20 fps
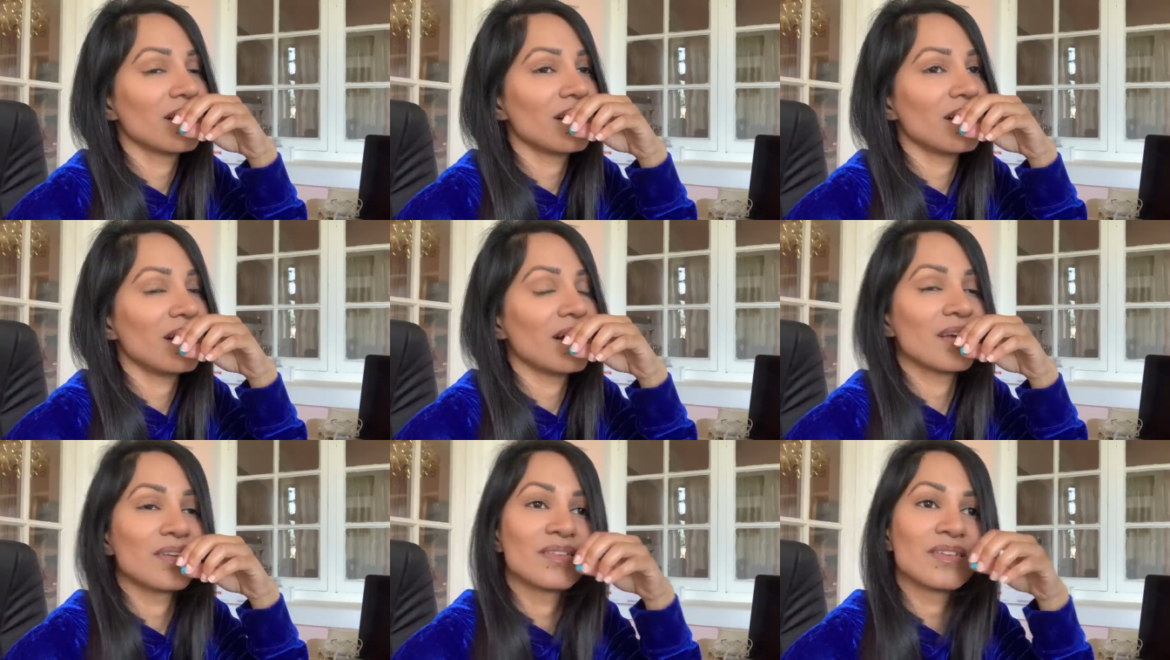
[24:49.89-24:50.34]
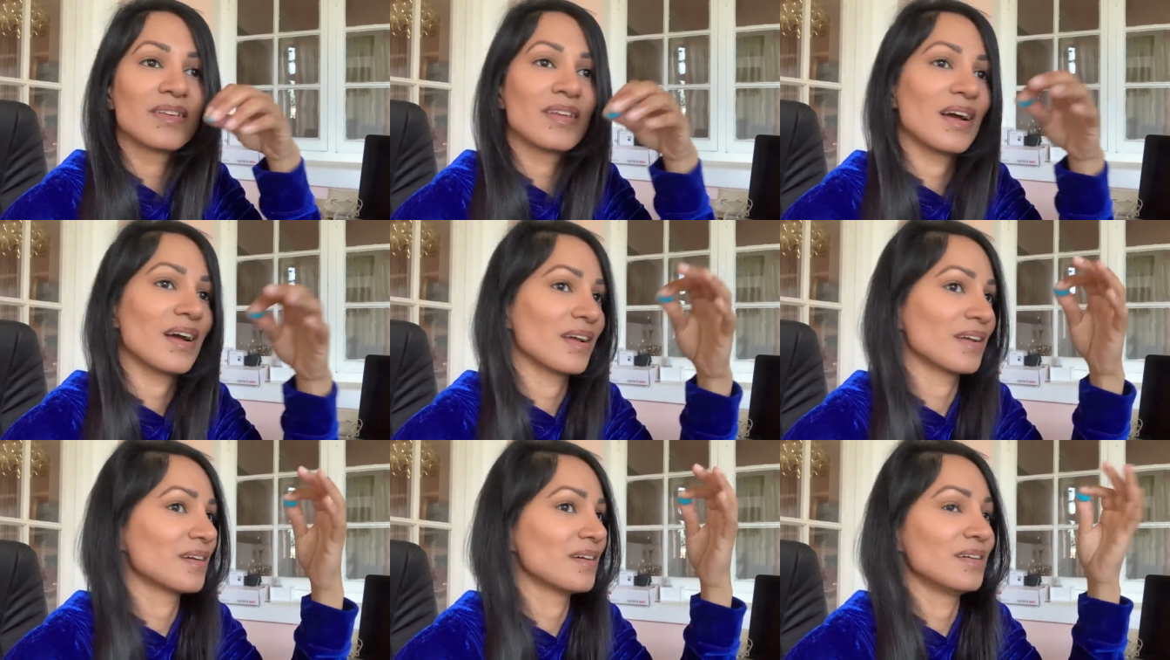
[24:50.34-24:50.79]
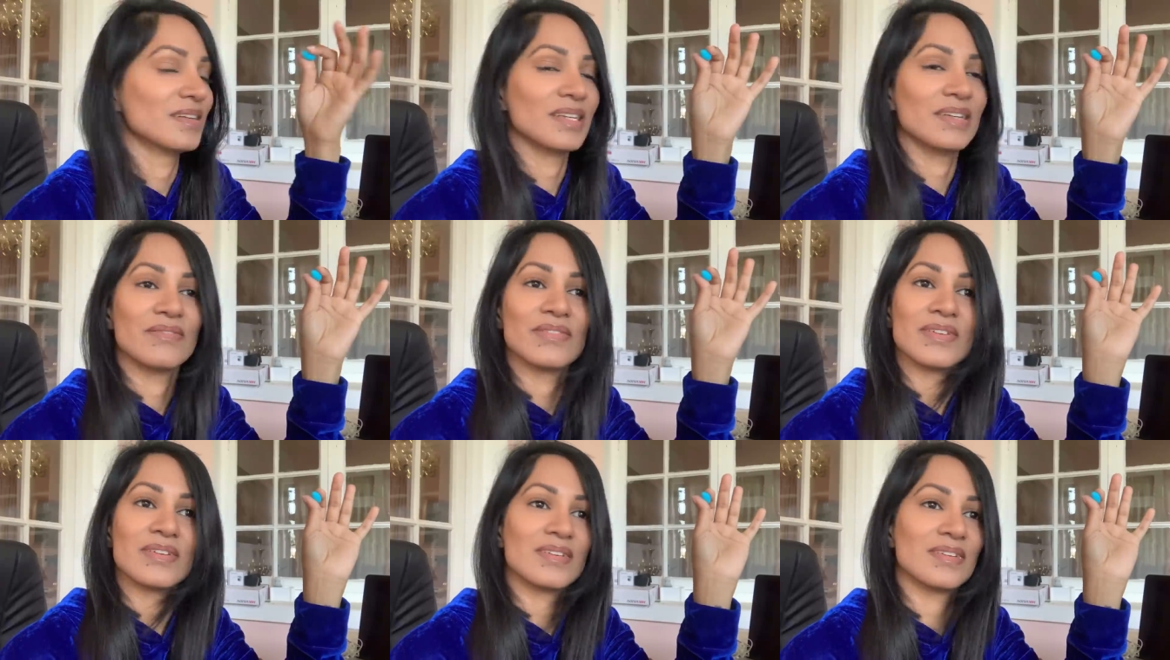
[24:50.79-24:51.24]
I, I can't
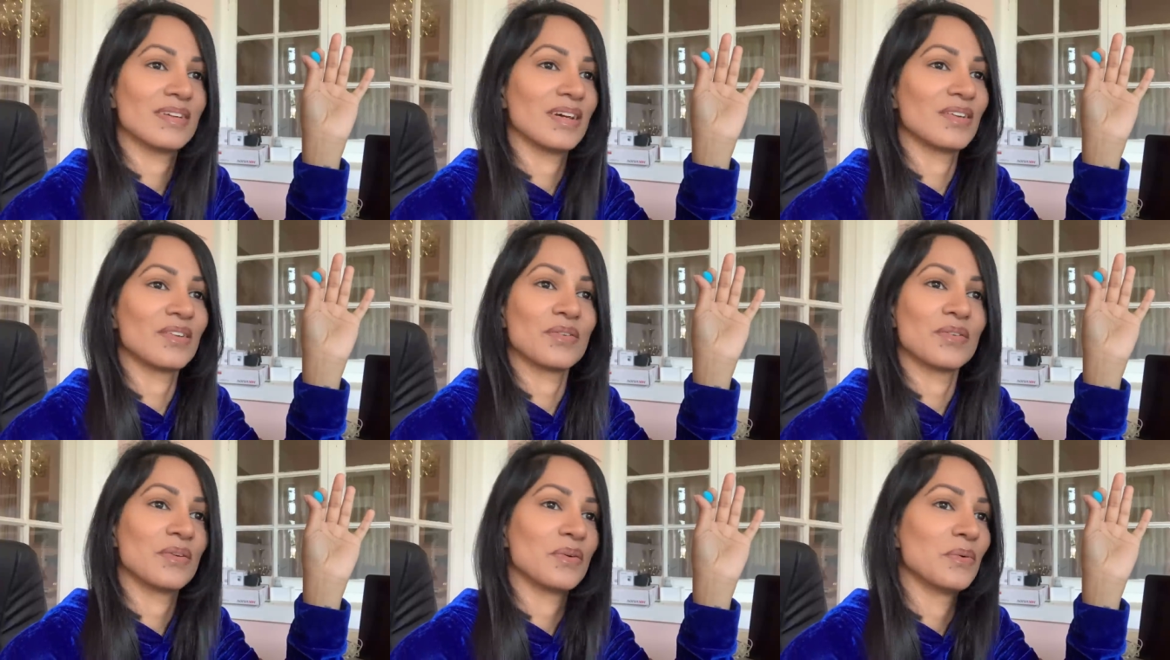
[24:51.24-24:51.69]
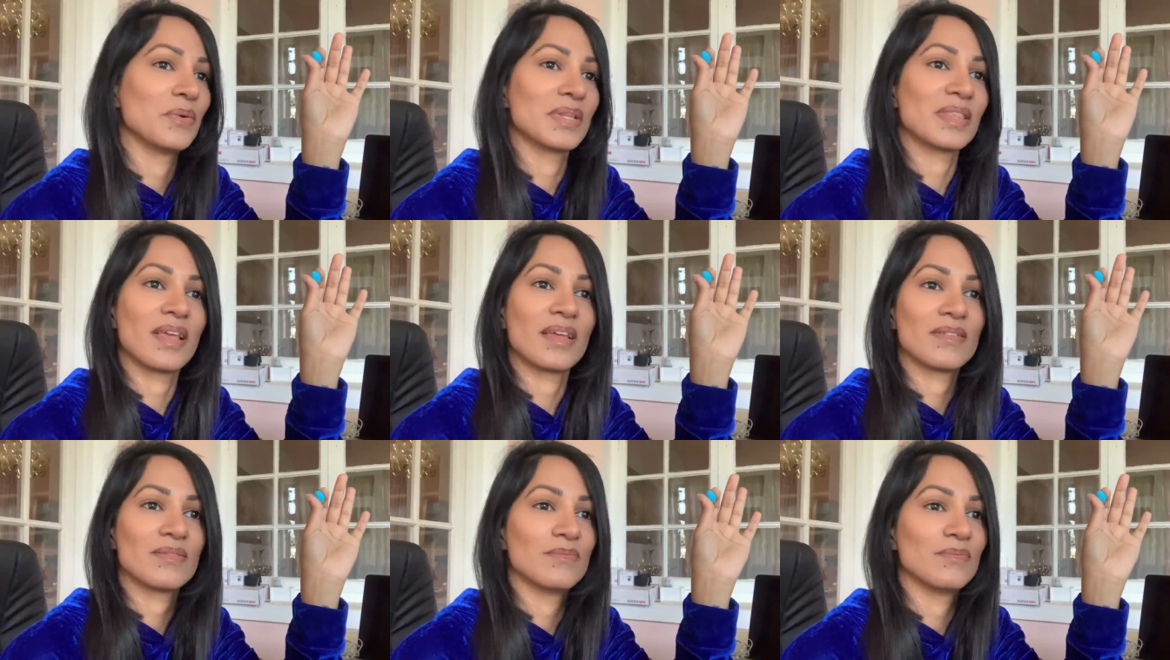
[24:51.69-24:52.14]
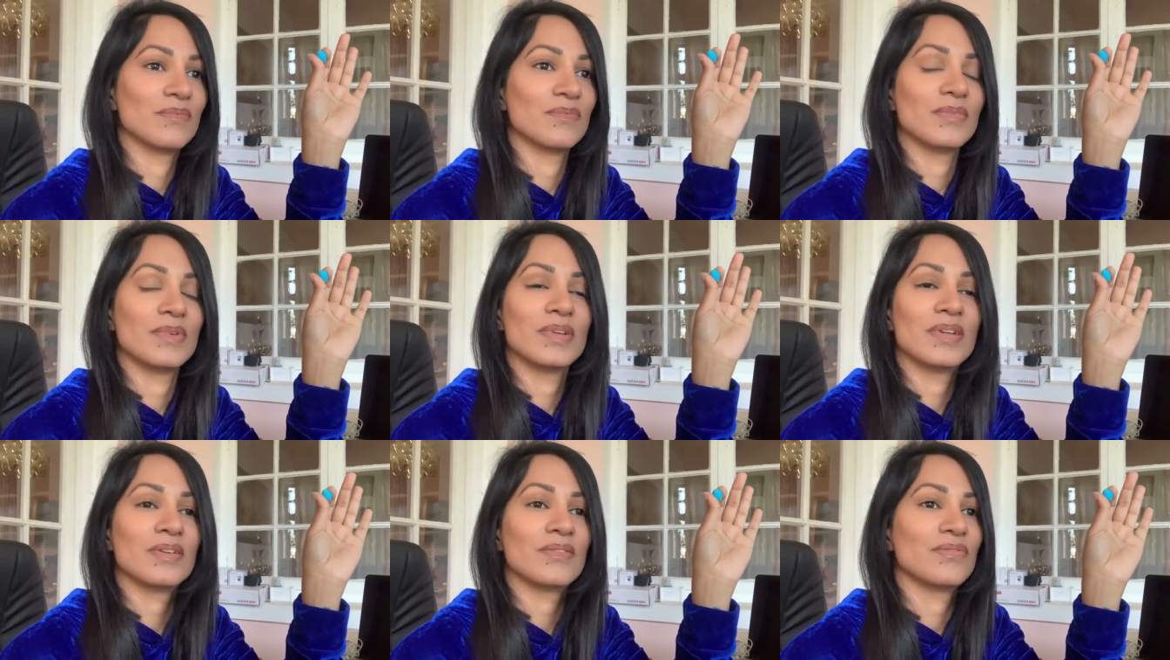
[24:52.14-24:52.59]
even, I don't know what that
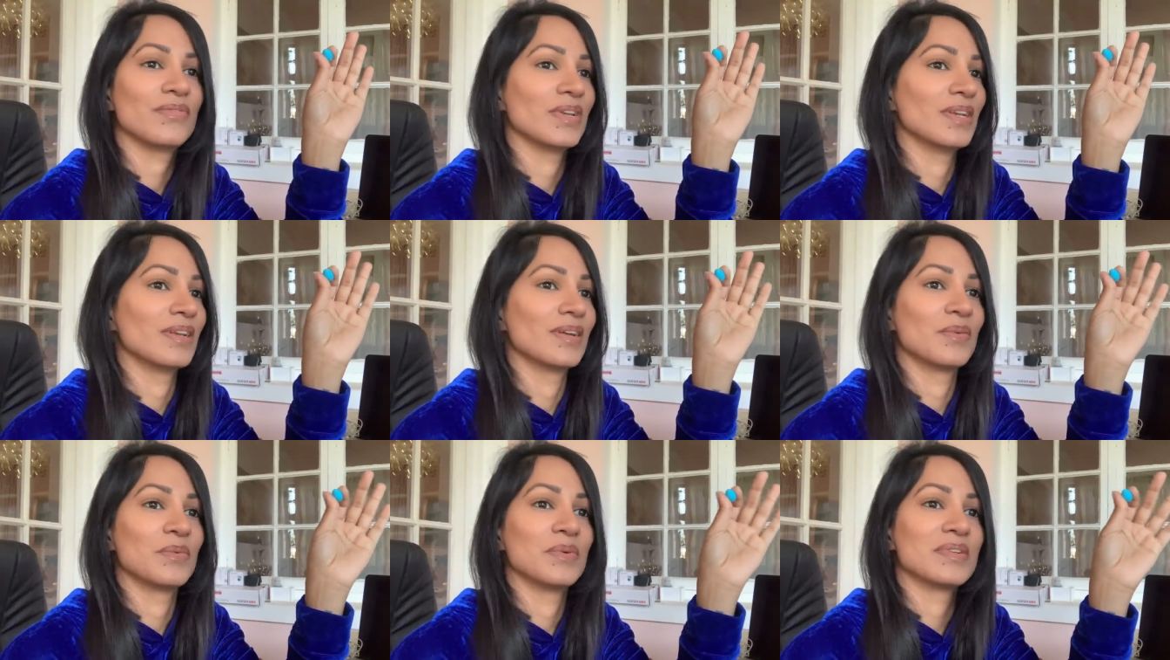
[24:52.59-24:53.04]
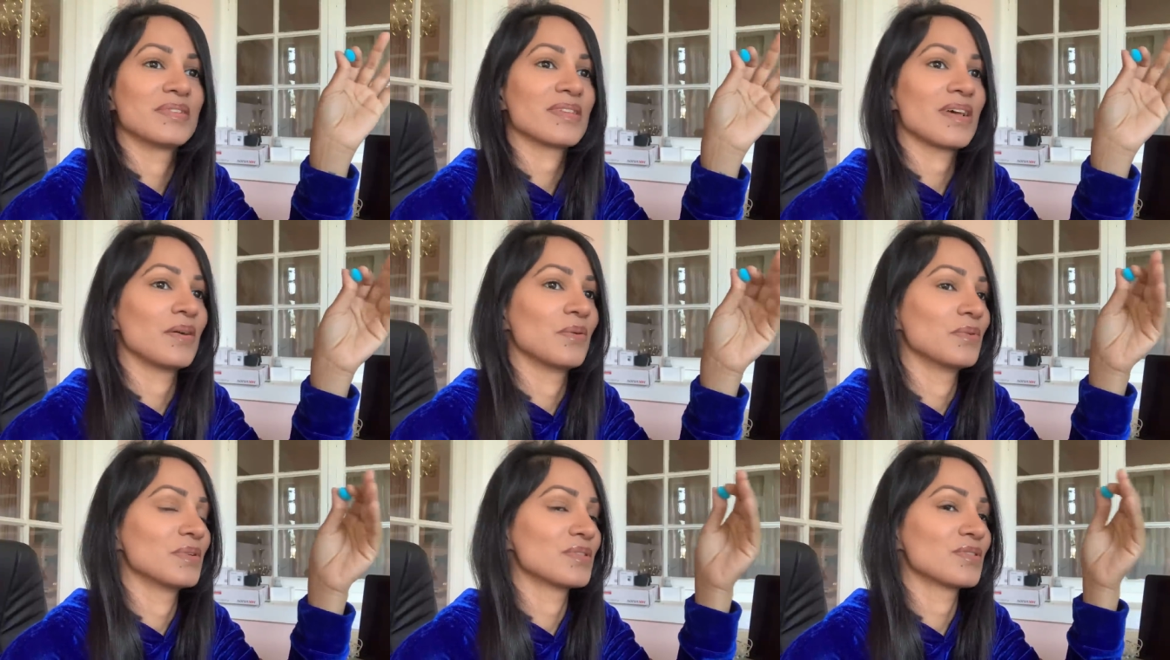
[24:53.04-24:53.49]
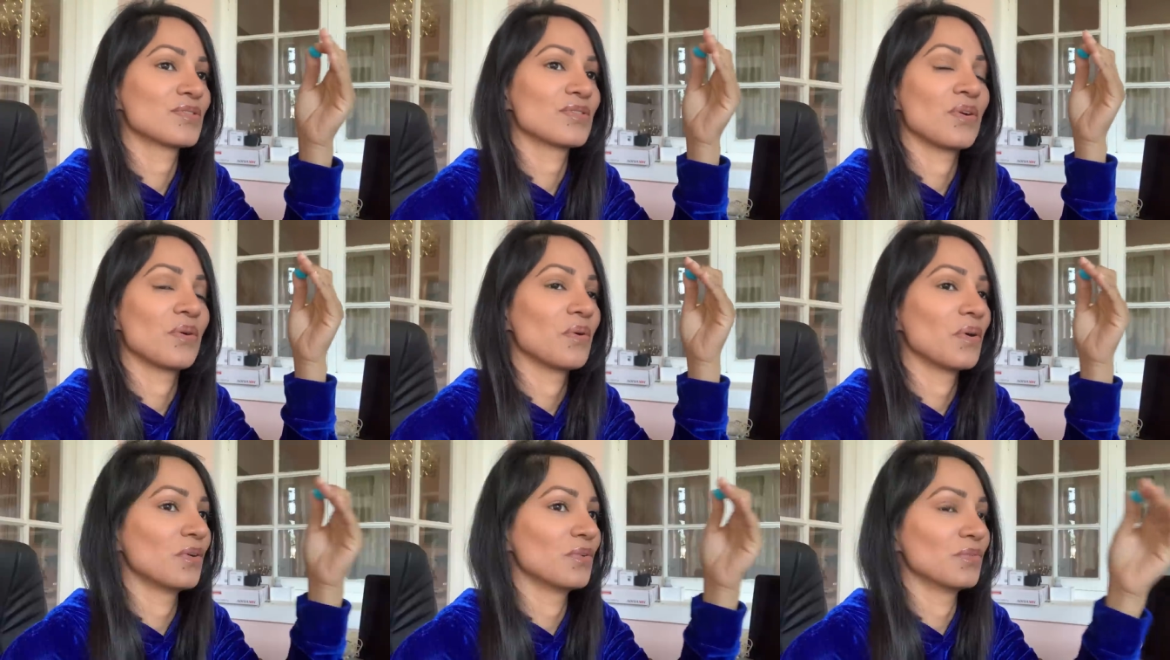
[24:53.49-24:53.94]
feeling was. I was
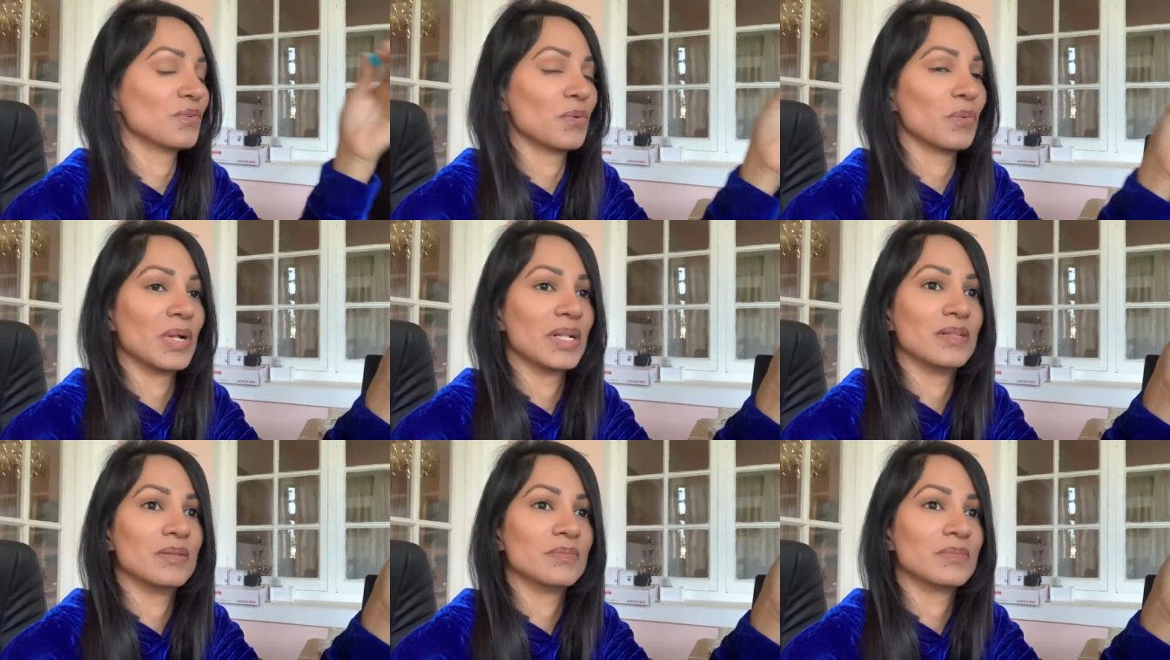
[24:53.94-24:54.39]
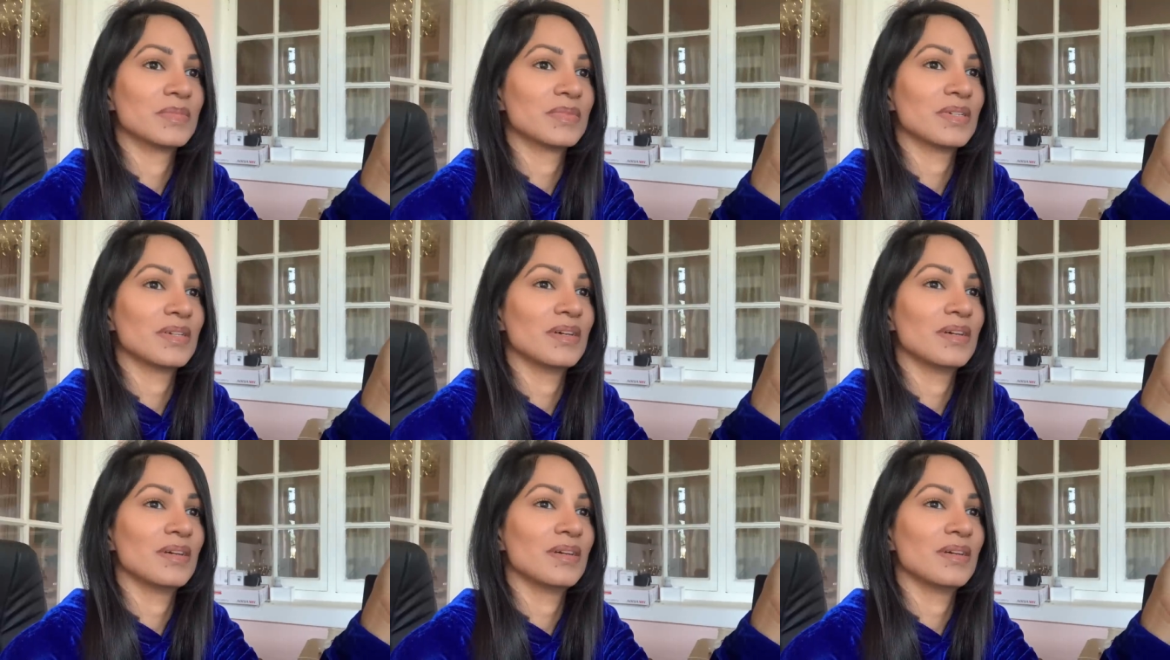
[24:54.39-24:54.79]
so overwhelmed.